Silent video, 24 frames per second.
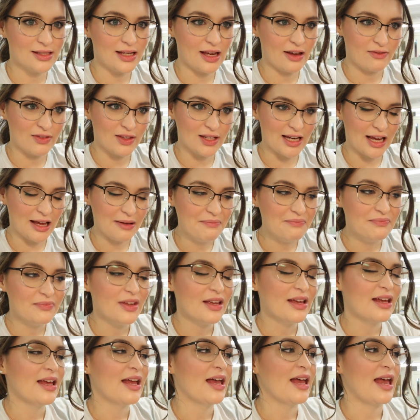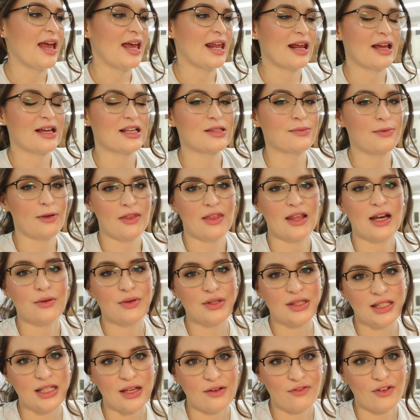of the Dead. And I explained that it
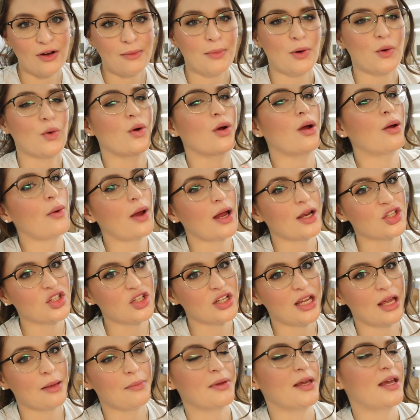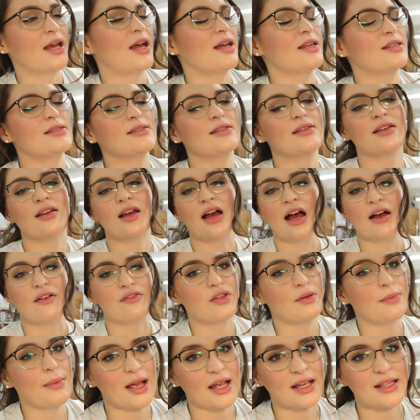was different, but we were watching it because
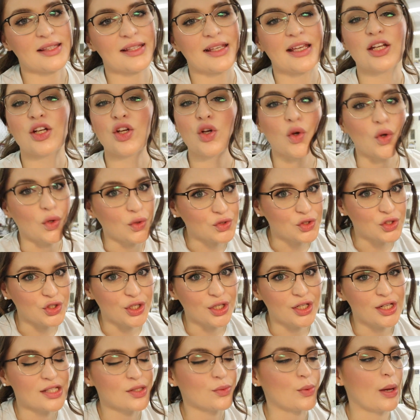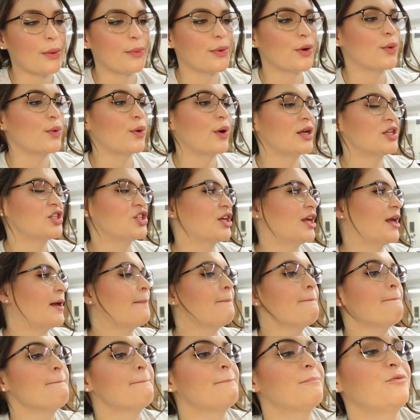of the Mexican culture is why we were watching it.